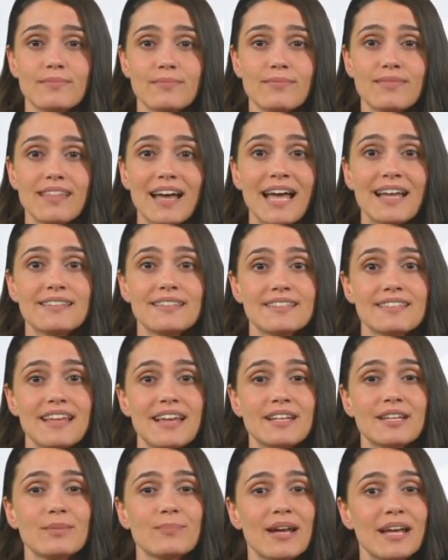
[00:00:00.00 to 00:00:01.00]
For
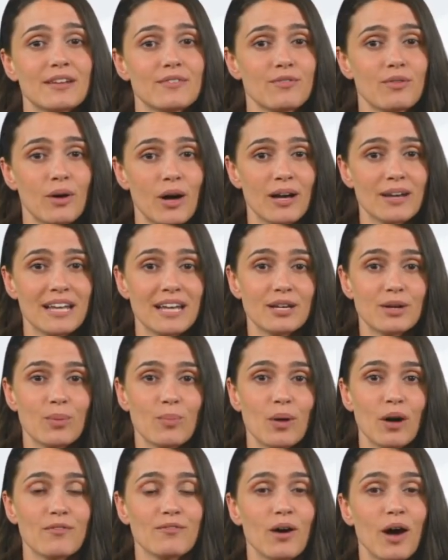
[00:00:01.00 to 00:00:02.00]
headstones made of granite
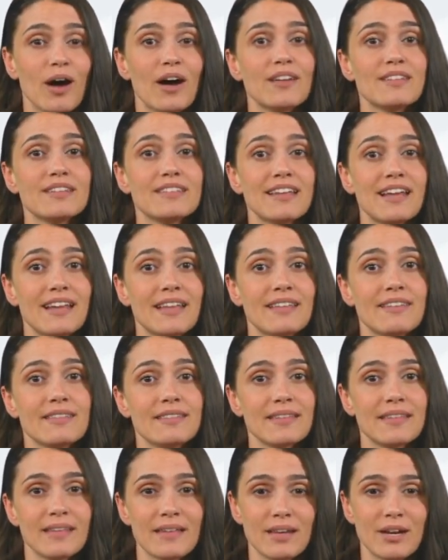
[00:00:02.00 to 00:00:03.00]
or other hard stones,
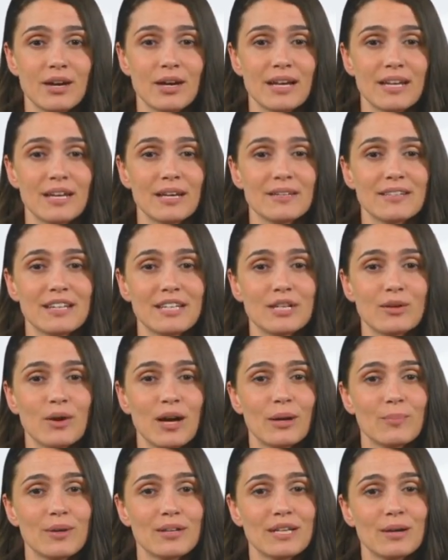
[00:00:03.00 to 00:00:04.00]
you can use the
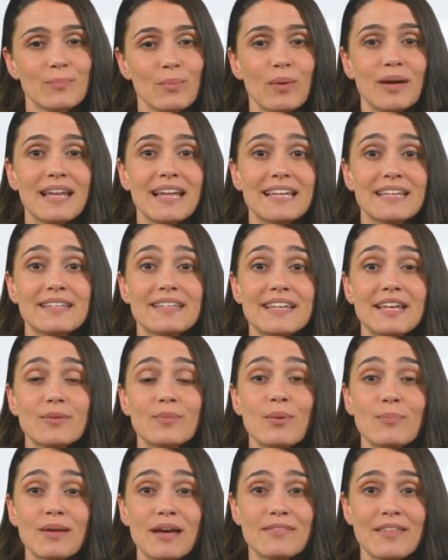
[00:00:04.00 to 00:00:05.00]
scraper to more easily
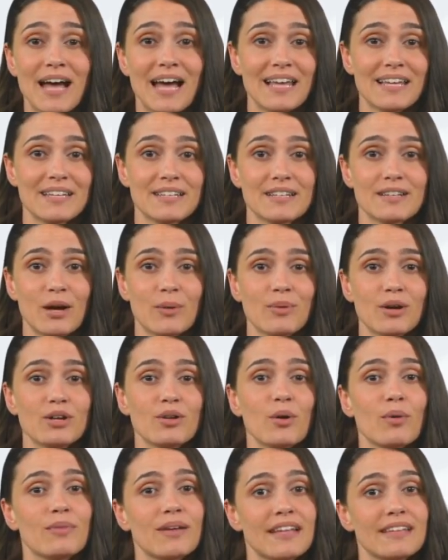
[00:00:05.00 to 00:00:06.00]
remove any stubborn
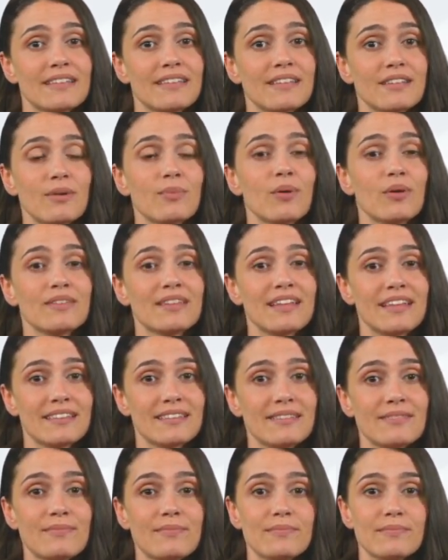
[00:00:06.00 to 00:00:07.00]
droppings and
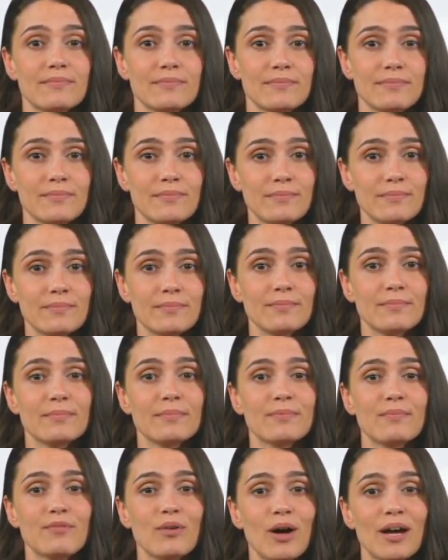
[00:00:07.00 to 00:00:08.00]
deposits.
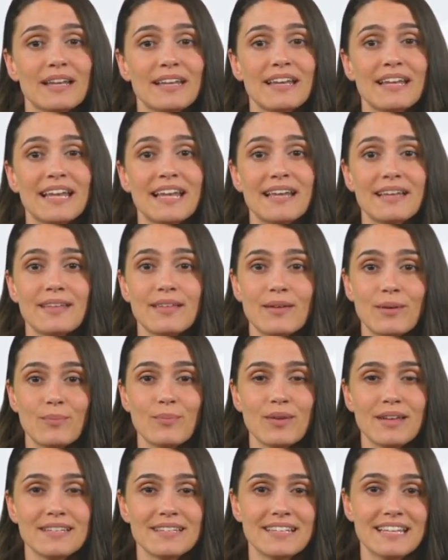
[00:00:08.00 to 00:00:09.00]
Finally,
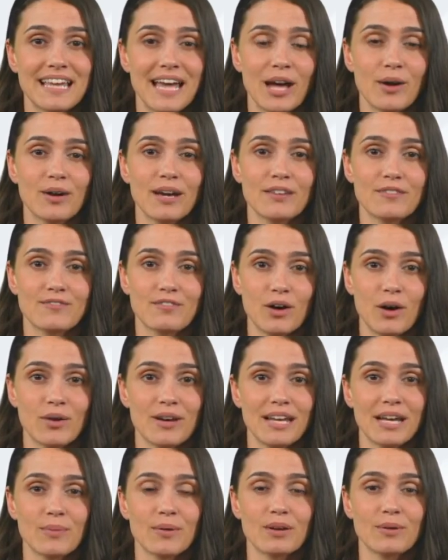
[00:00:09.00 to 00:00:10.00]
rinse the area
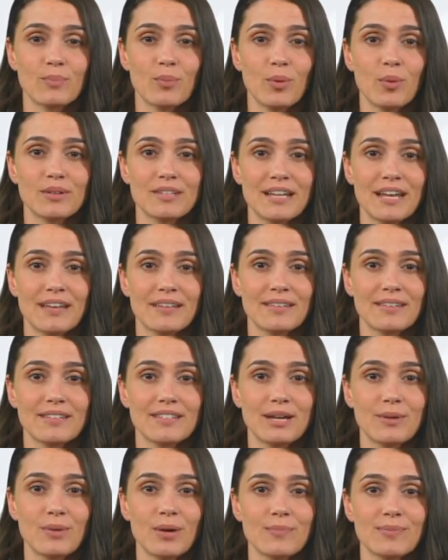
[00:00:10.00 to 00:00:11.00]
thoroughly with water
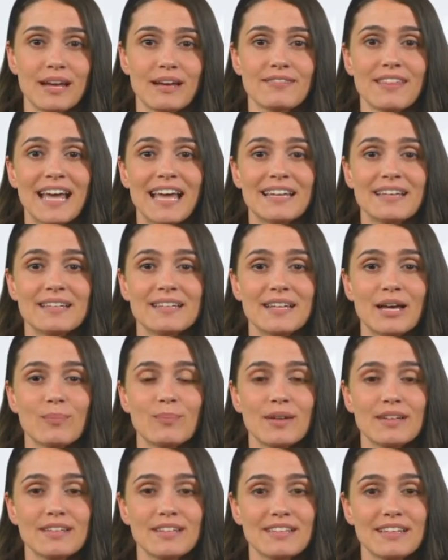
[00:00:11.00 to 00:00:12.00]
to remove any soap
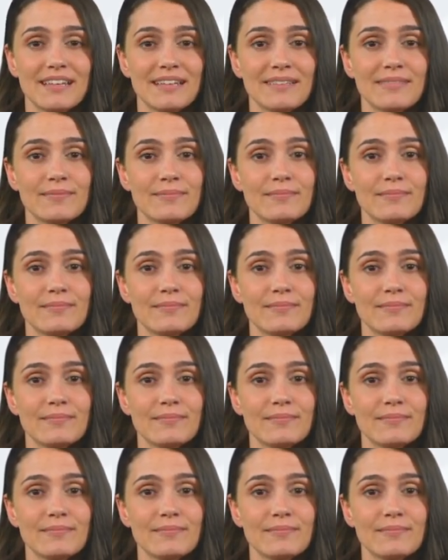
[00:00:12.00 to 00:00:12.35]
residue.